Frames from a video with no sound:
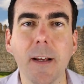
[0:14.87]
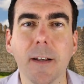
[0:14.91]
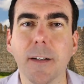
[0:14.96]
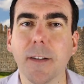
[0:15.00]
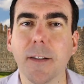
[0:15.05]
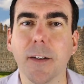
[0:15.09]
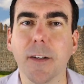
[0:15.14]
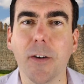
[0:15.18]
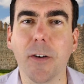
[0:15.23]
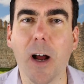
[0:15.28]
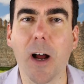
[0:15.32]

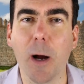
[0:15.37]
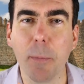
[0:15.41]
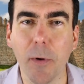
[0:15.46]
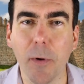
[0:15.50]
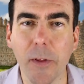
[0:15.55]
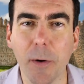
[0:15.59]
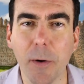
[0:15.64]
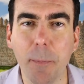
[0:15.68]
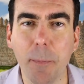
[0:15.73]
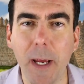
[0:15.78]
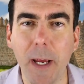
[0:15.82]
to topple
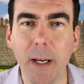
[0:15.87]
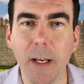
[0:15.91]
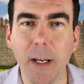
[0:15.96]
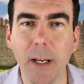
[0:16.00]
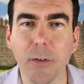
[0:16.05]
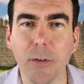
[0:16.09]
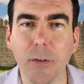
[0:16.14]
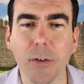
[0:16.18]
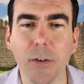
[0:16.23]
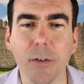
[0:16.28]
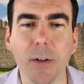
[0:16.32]
their banking
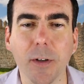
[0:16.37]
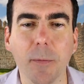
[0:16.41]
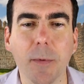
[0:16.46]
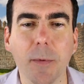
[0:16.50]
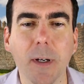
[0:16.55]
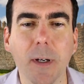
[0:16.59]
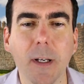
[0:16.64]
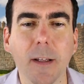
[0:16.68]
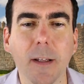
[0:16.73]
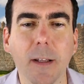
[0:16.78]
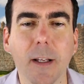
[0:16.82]
system.
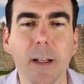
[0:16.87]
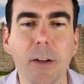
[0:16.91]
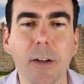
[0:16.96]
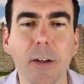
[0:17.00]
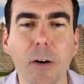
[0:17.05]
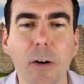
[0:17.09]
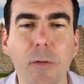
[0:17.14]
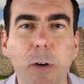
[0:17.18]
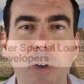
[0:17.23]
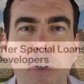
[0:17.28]
Let's head over to